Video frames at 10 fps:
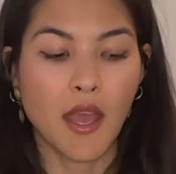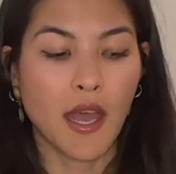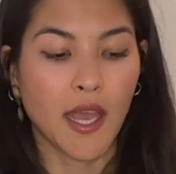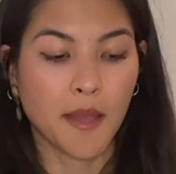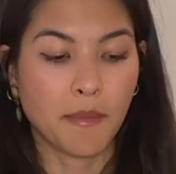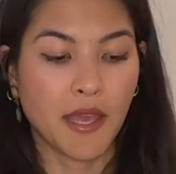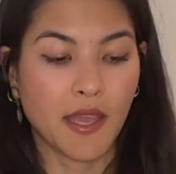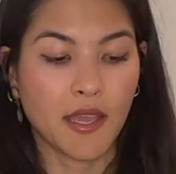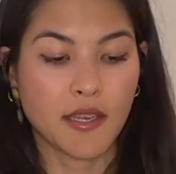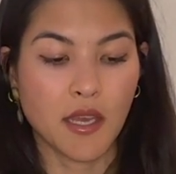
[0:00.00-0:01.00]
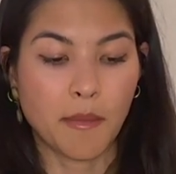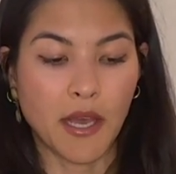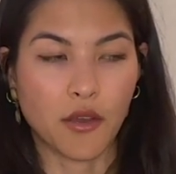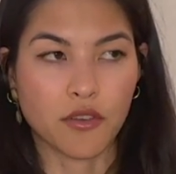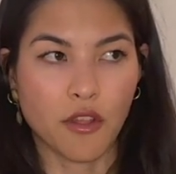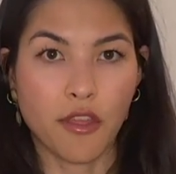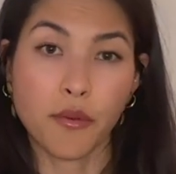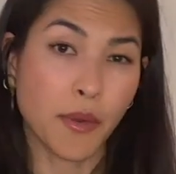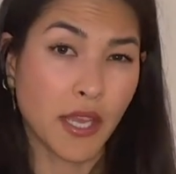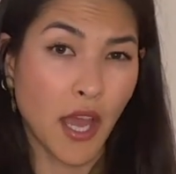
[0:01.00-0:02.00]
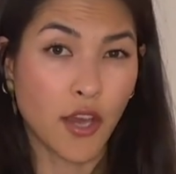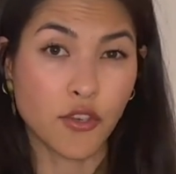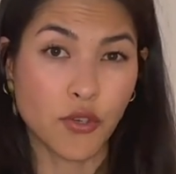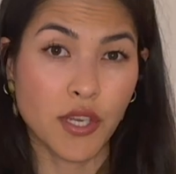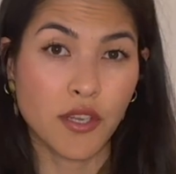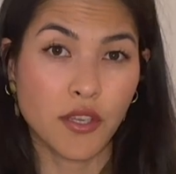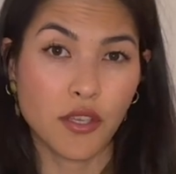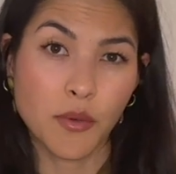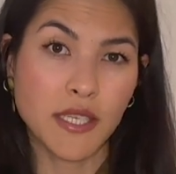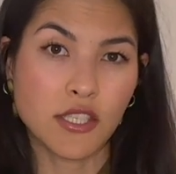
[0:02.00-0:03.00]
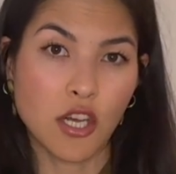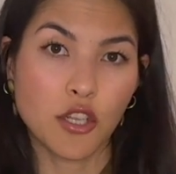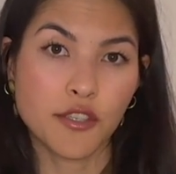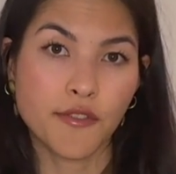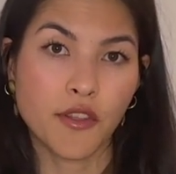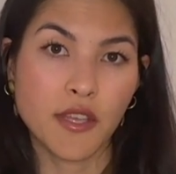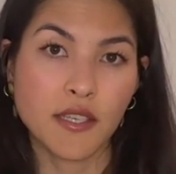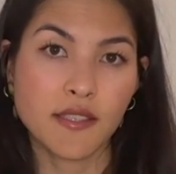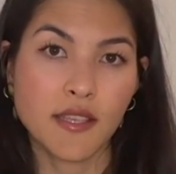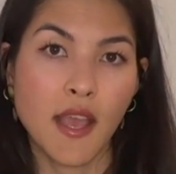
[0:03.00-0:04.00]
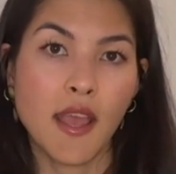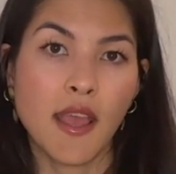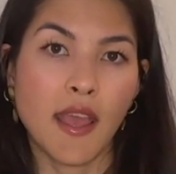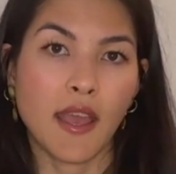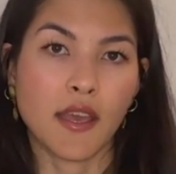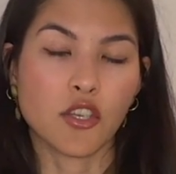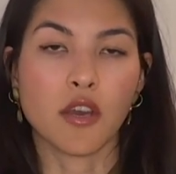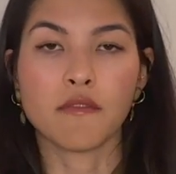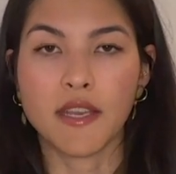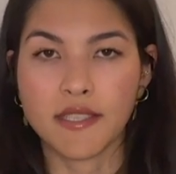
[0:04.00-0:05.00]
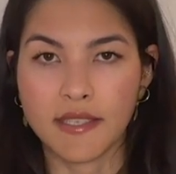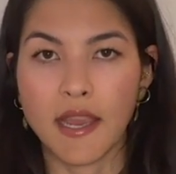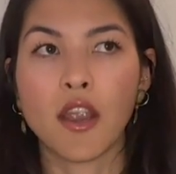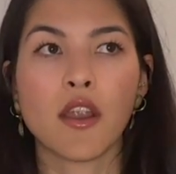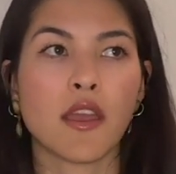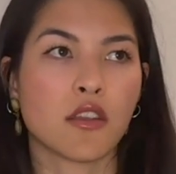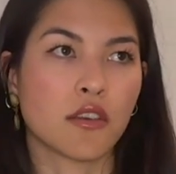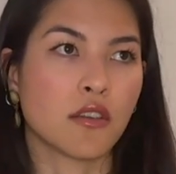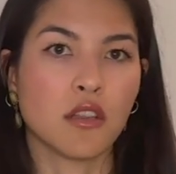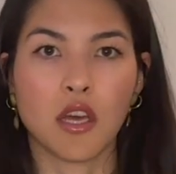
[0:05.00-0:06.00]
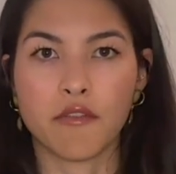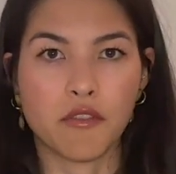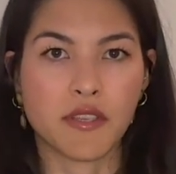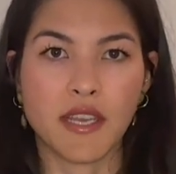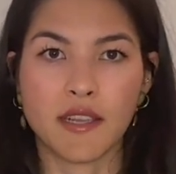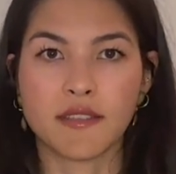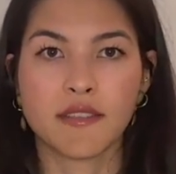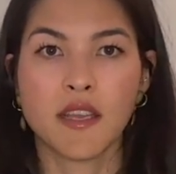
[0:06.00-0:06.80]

I paid about $300 US for this, and on Vestiaire and on a lot of other sites,